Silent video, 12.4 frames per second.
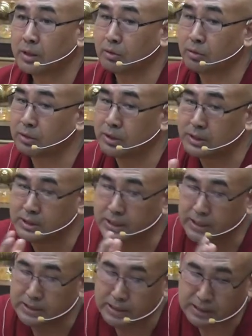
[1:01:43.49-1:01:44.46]
You know, this
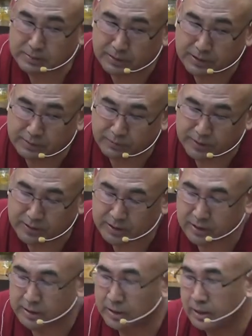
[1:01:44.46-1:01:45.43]
text explain
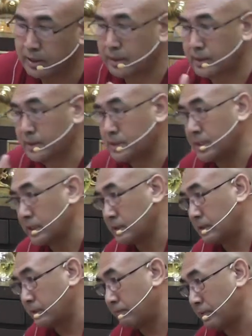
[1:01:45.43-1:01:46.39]
different thing, other
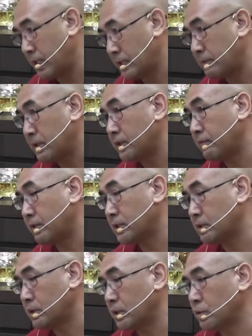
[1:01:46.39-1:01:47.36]
texts explain
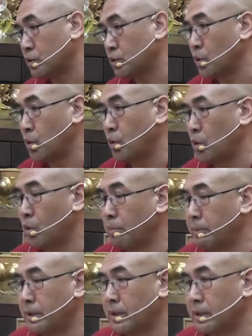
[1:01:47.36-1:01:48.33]
different, you know, so
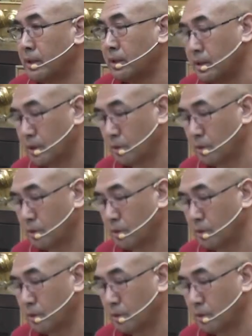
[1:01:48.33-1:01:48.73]
many,